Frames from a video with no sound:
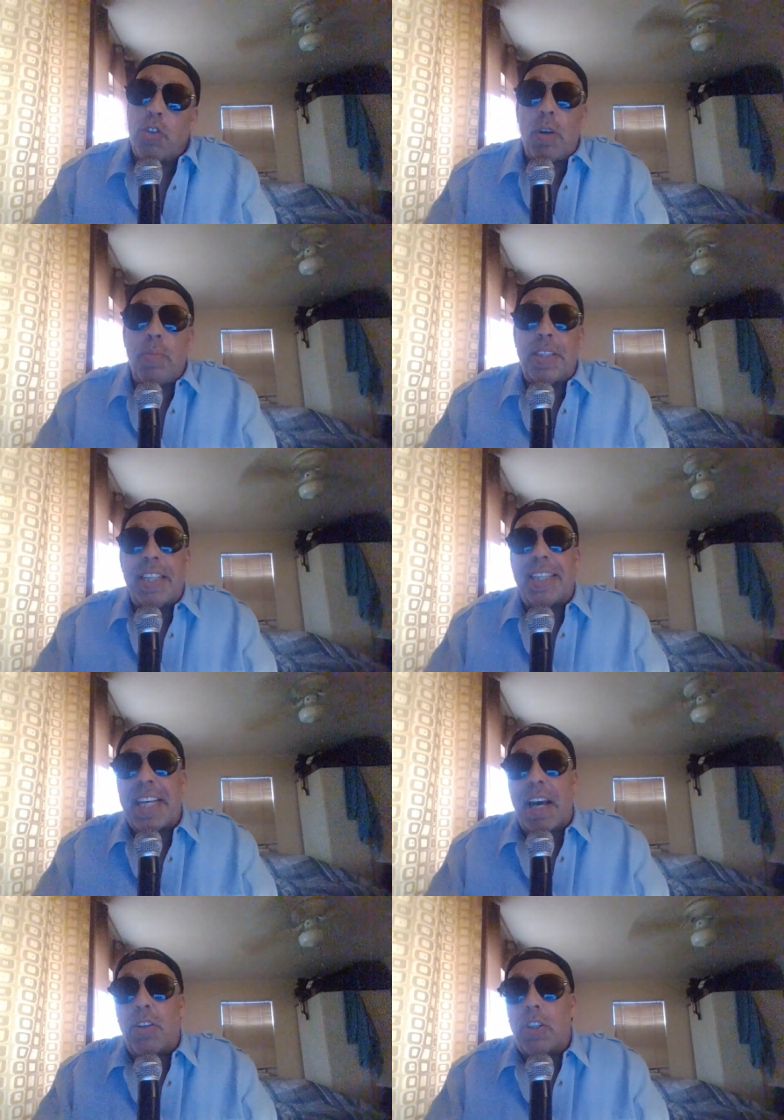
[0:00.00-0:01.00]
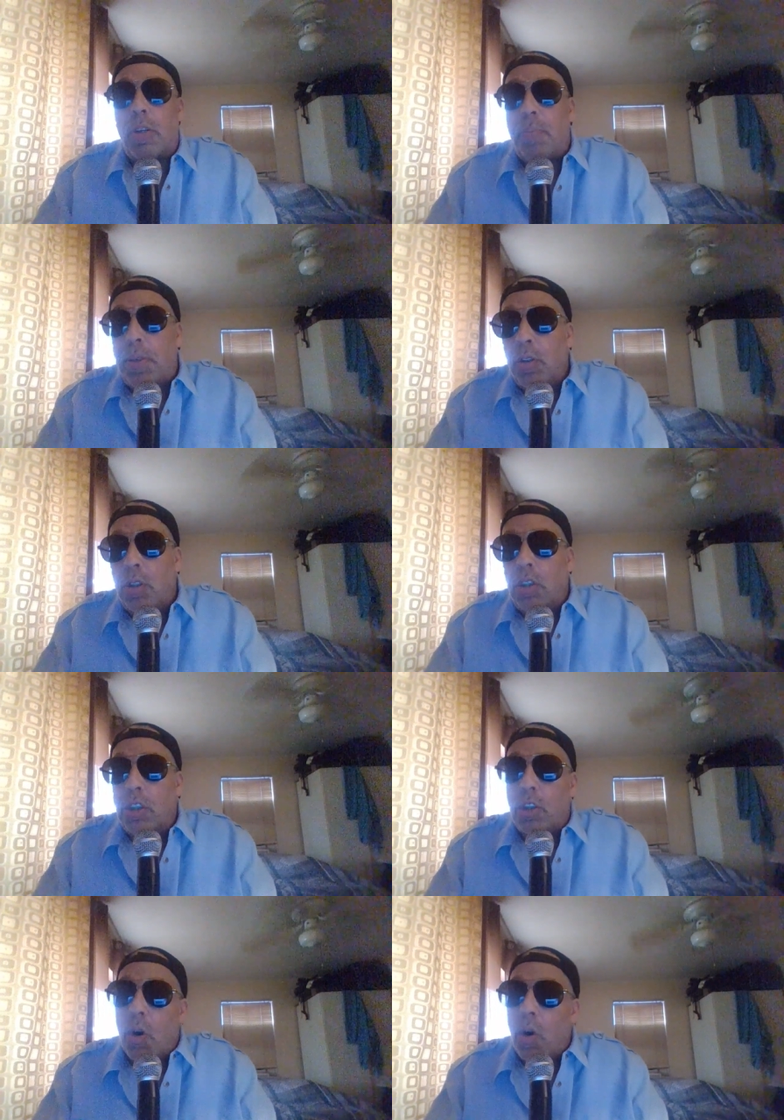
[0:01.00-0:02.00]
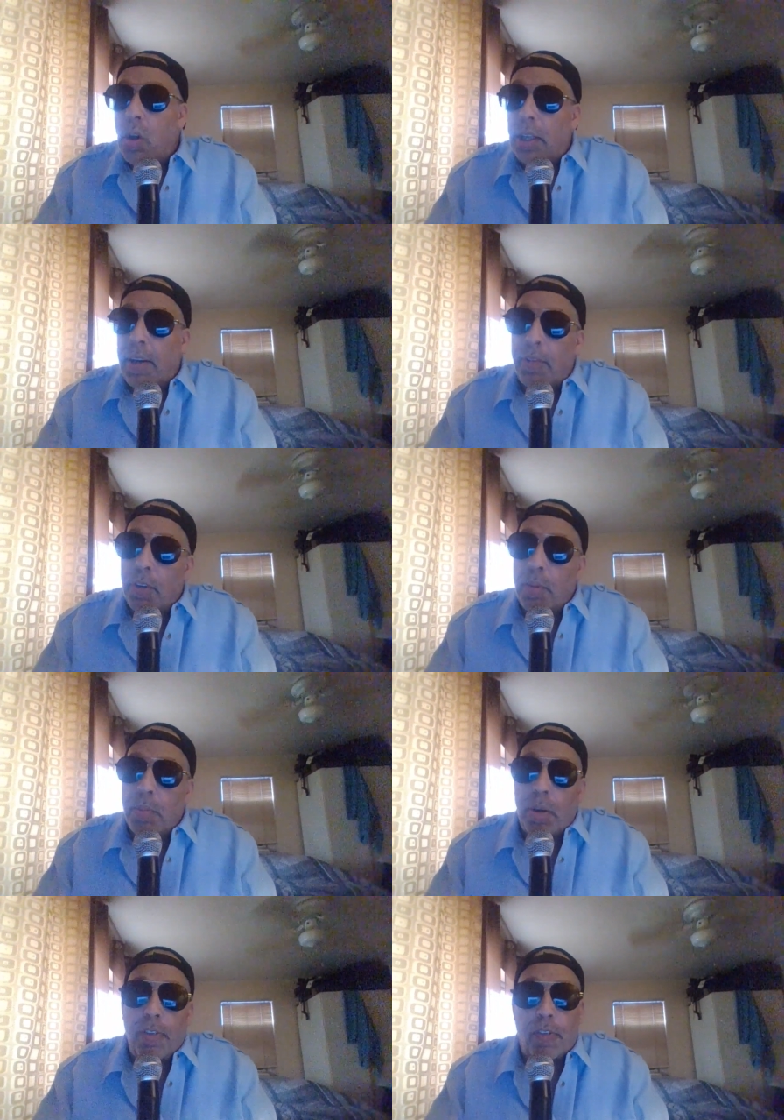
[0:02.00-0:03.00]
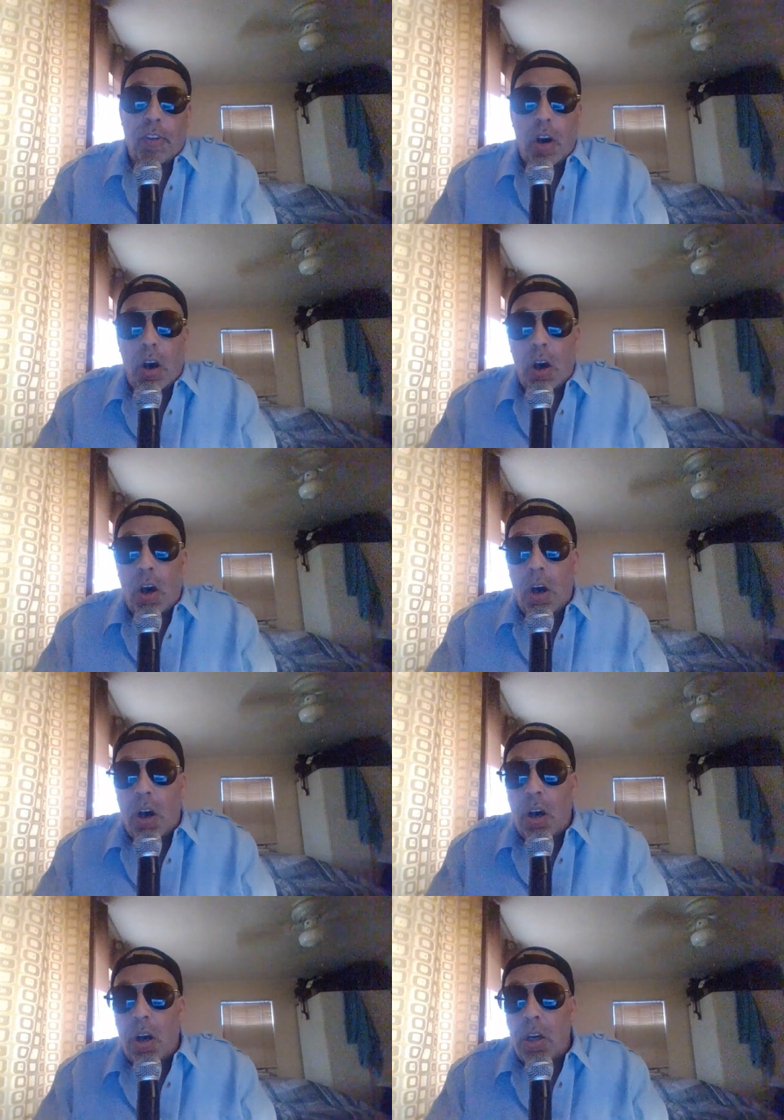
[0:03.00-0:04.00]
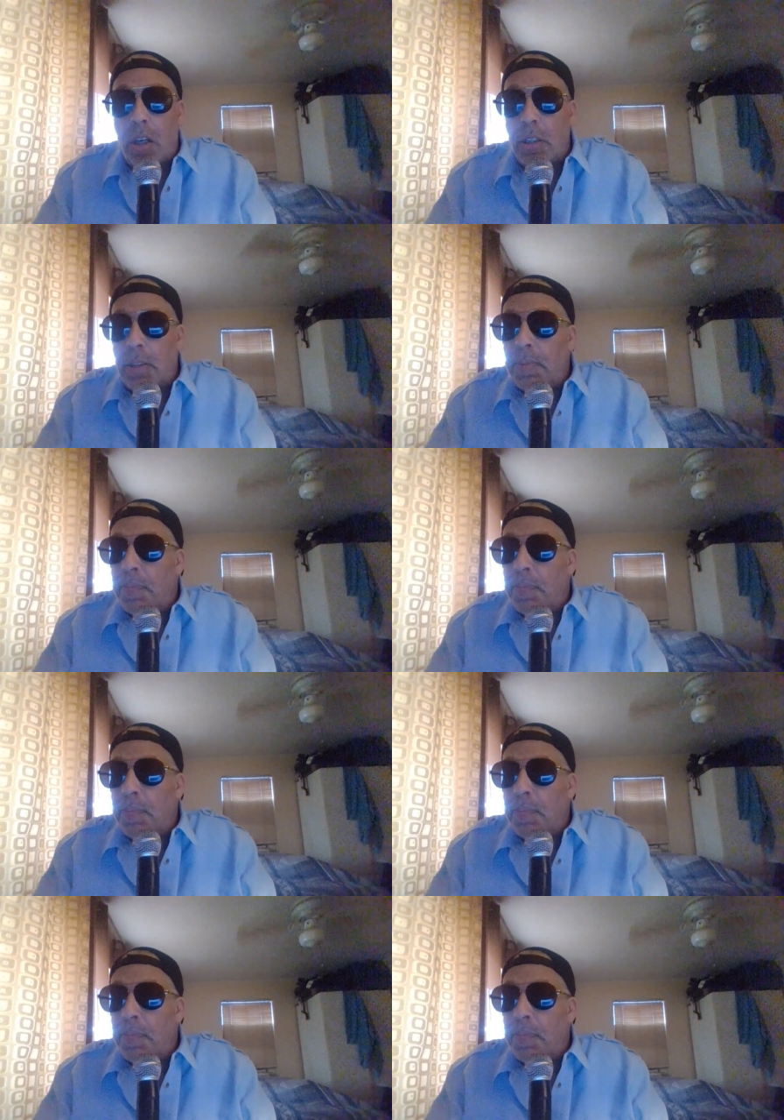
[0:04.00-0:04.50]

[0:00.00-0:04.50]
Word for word: drums and sounds of bugles calling from afar.